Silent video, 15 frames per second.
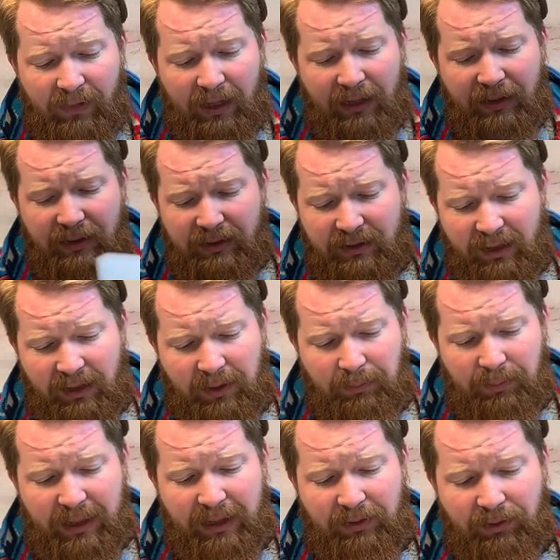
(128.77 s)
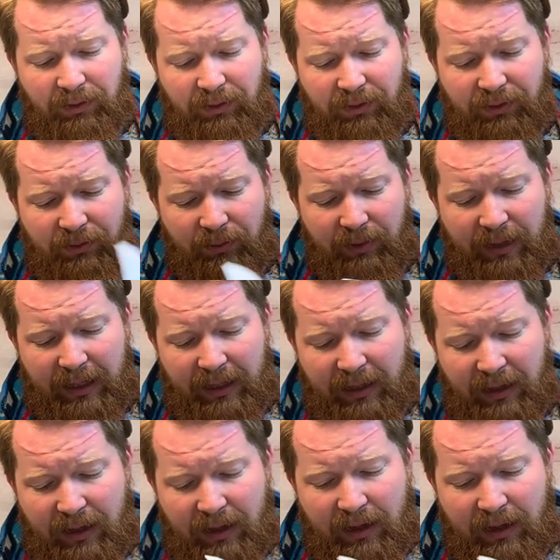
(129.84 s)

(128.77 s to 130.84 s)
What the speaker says: And then 2 Peter 3,